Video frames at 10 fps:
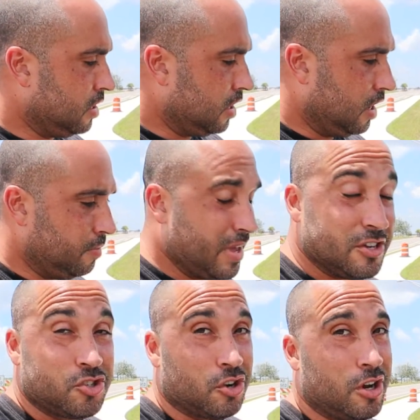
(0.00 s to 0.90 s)
I'm not
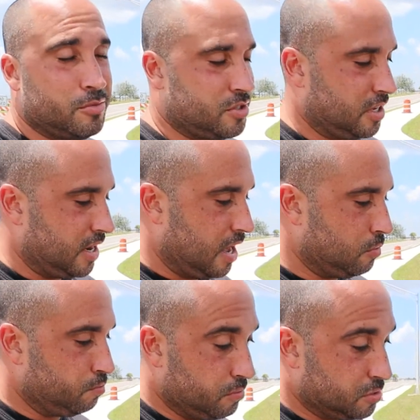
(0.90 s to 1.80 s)
sure 100% how
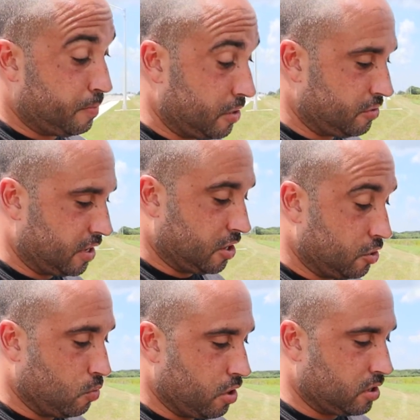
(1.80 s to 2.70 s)
much better they're
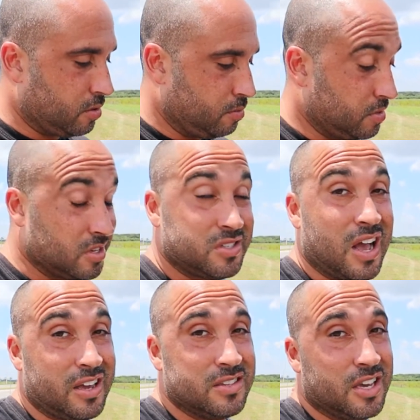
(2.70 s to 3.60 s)
gonna work. The
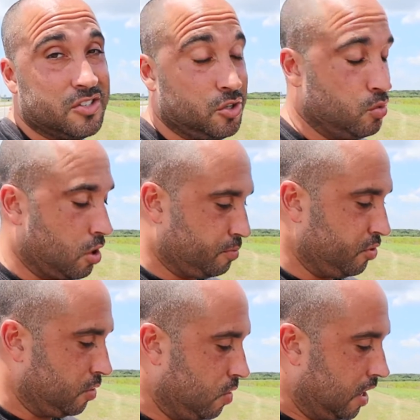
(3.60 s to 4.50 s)
stock intakes do work
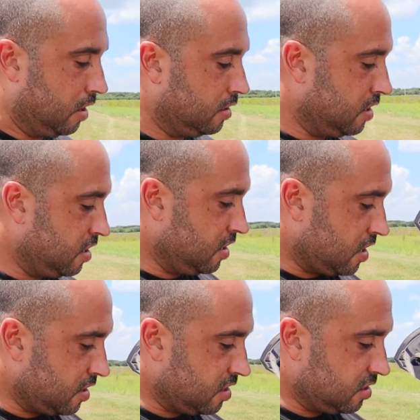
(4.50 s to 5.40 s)
pretty well.
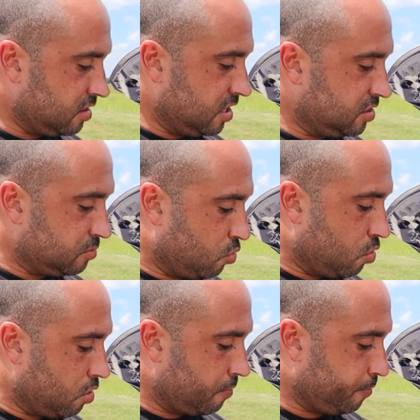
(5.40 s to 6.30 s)
I think these
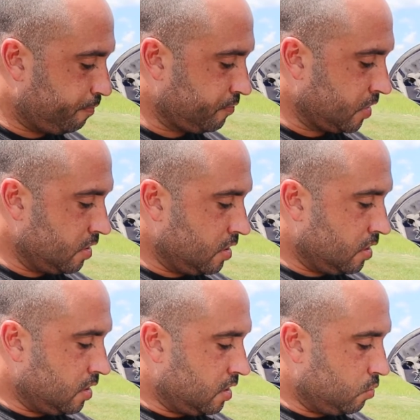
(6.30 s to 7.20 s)
more,
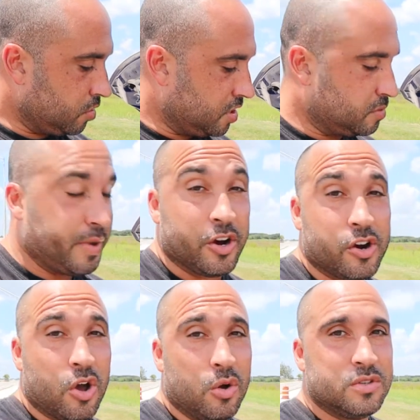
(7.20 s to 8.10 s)
with these bigger
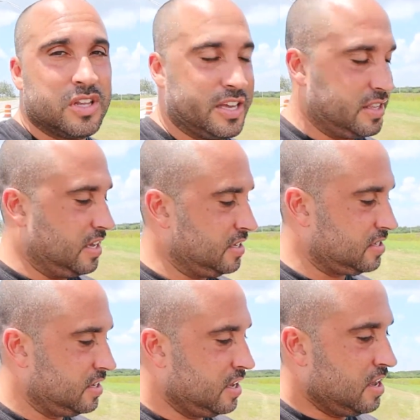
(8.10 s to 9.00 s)
cones like
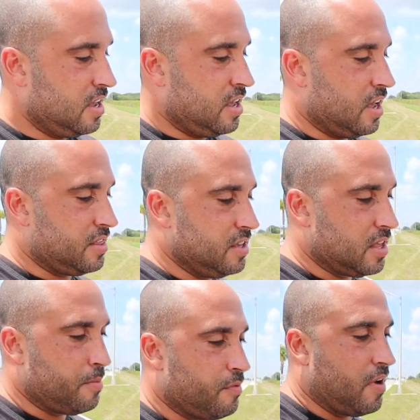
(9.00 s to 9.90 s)
this, I think
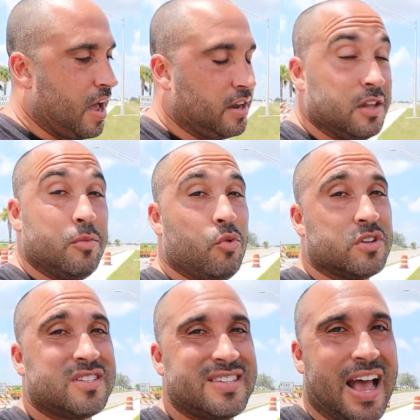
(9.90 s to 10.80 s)
they provide a little more
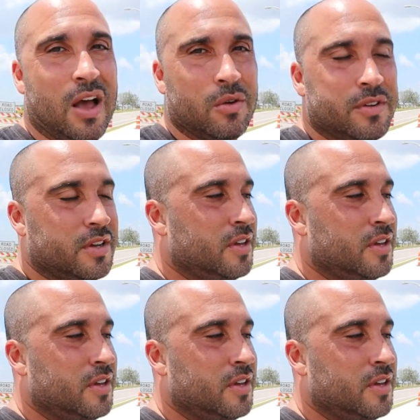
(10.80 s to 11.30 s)
sound.